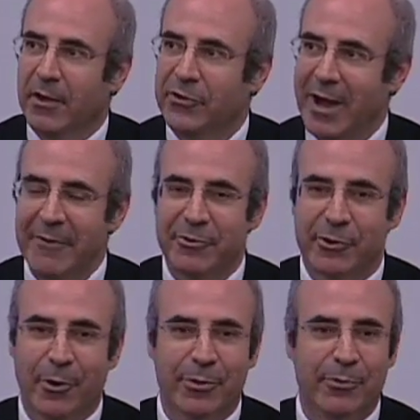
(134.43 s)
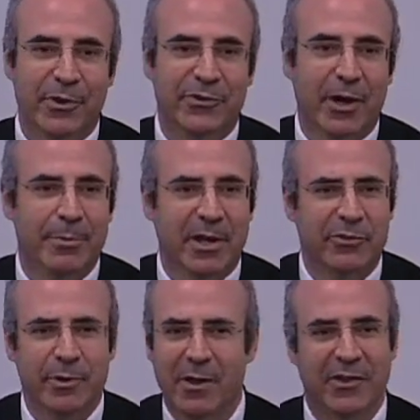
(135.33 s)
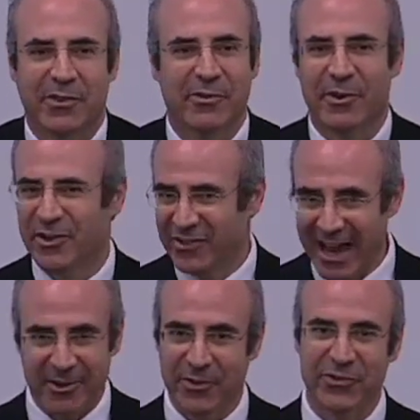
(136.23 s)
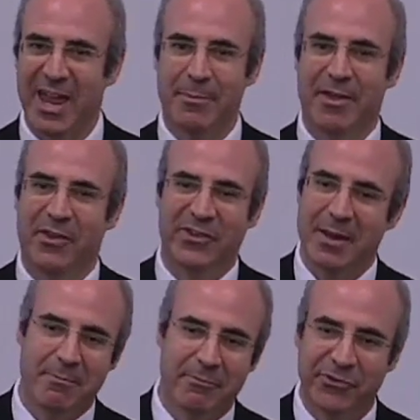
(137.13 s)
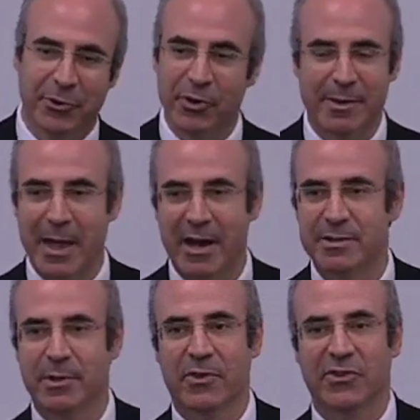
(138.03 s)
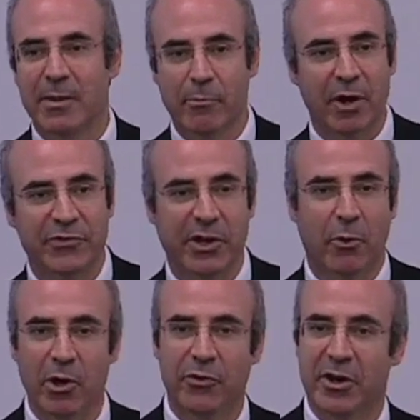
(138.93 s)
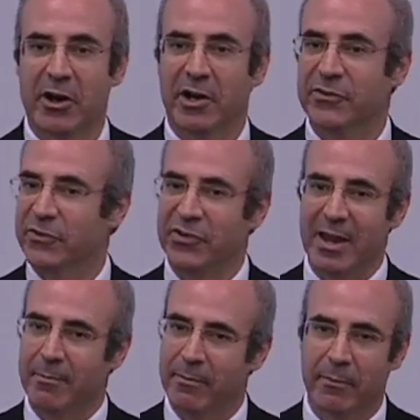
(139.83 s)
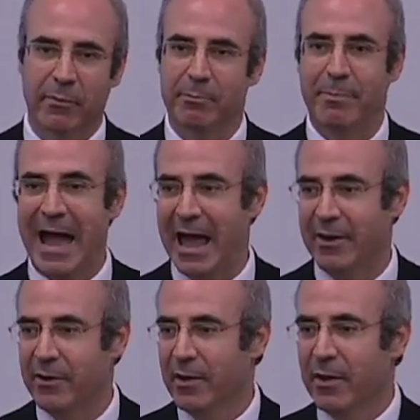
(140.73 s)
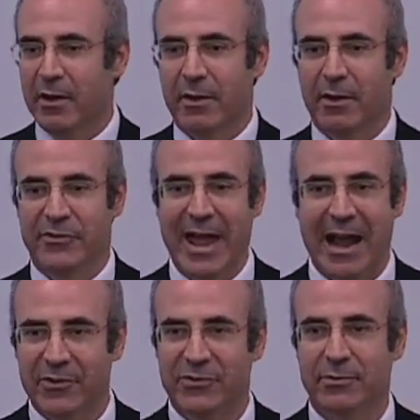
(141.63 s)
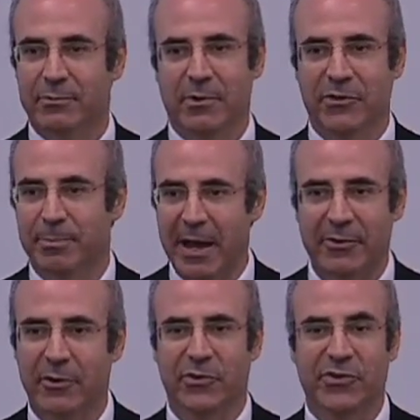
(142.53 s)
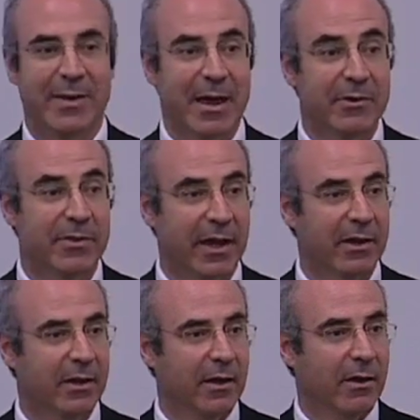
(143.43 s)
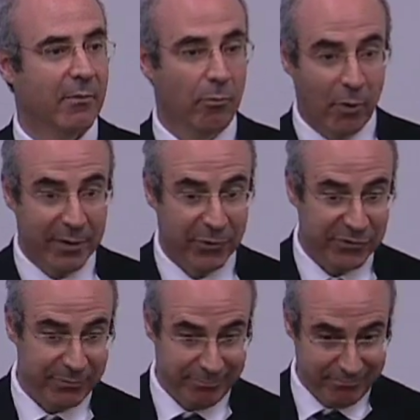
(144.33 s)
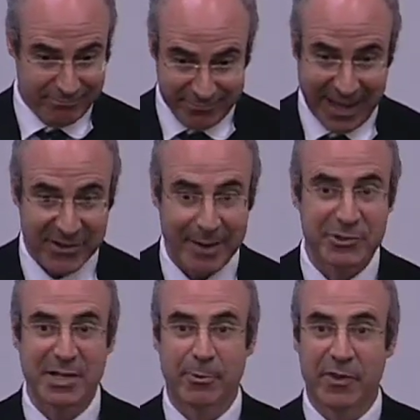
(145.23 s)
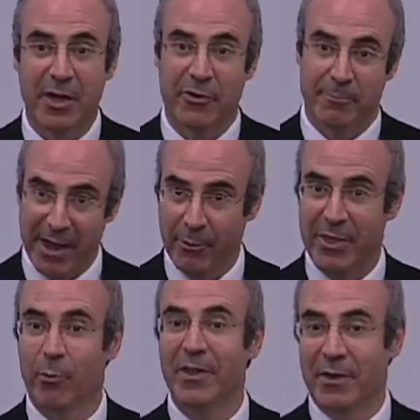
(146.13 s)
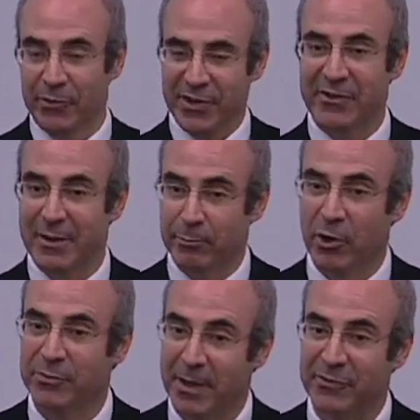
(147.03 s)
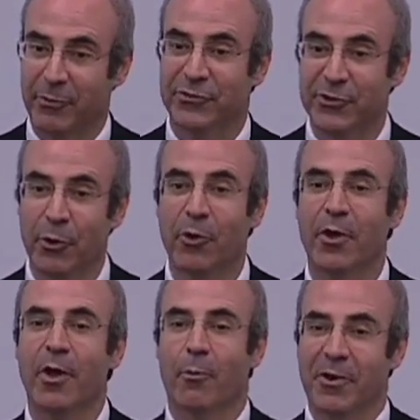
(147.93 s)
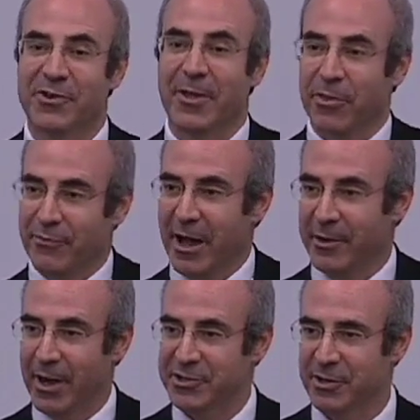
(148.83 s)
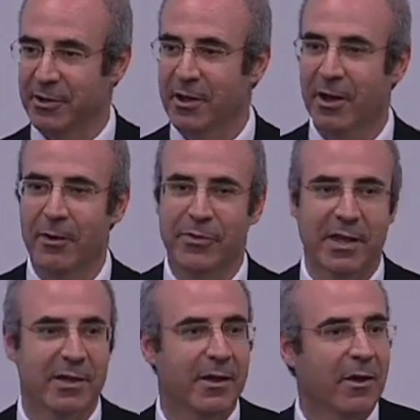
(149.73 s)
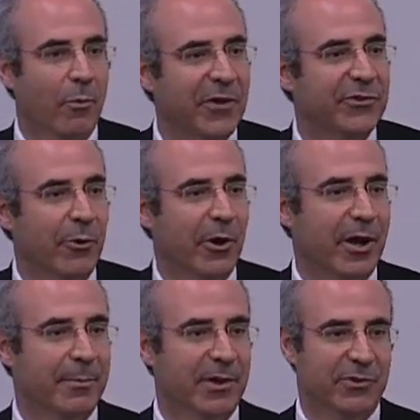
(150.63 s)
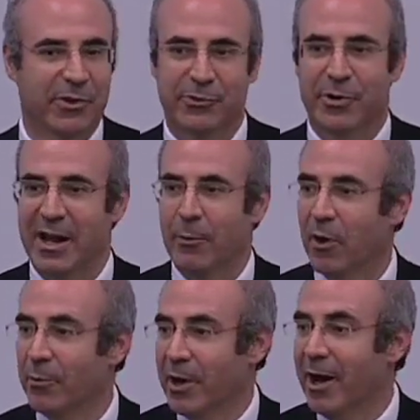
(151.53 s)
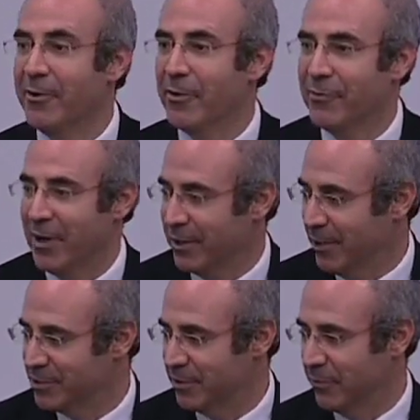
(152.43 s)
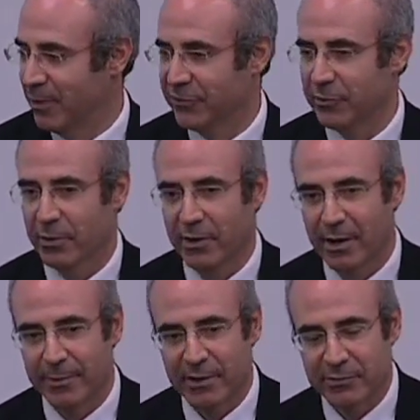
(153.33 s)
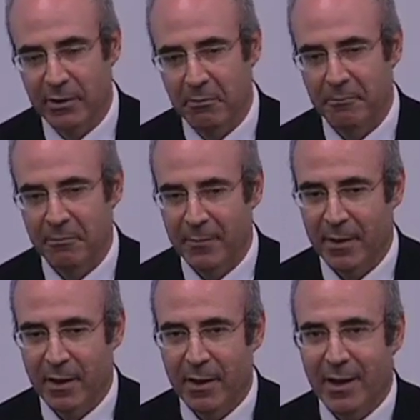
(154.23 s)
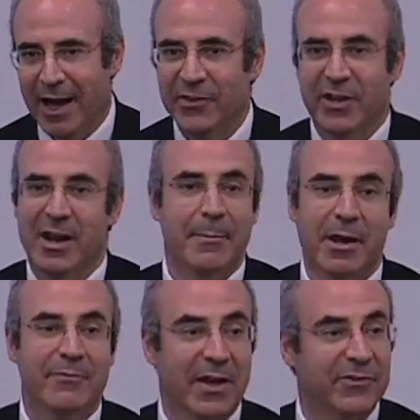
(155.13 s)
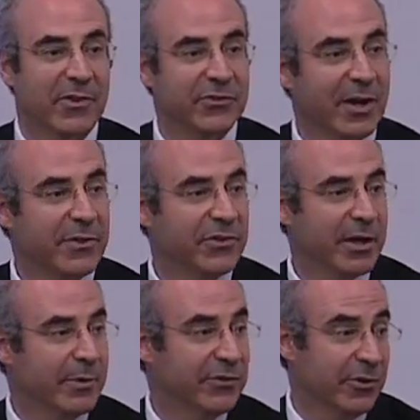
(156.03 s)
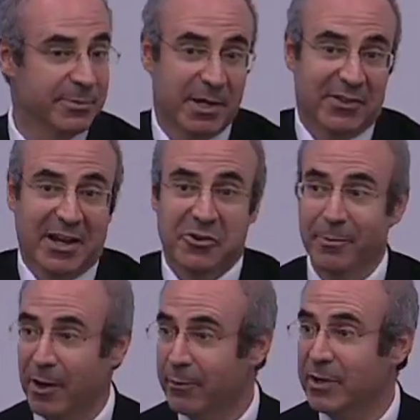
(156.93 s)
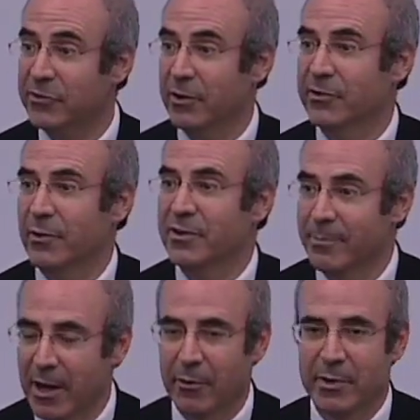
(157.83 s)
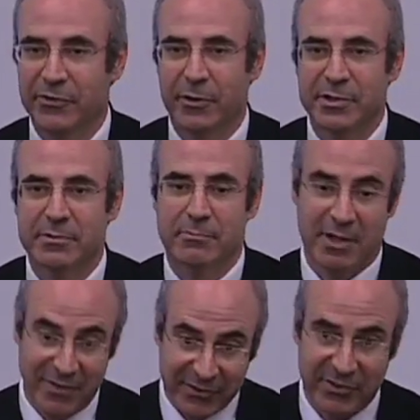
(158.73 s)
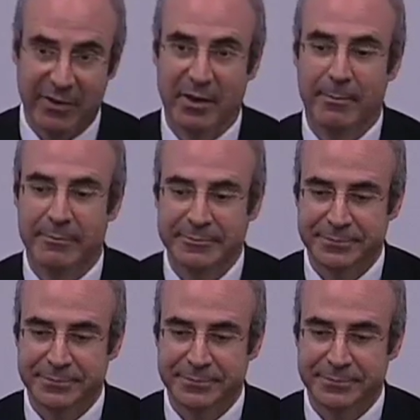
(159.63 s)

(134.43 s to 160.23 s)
So after going through these companies and realizing that they're exactly the same, they had the same surly management, the same rusting oil derricks, the same bad tax inspectors, the same everything, one was ten times cheaper than the other. And by the way, the one that was ten times more expensive was still one-tenth the valuation of the Western oil companies. So these are trading at one one-hundredth the valuation of the Western oil companies. So I decided I'm going to invest in the stuff that's unresearched because I can do my own research. So I did my own research, invested in them,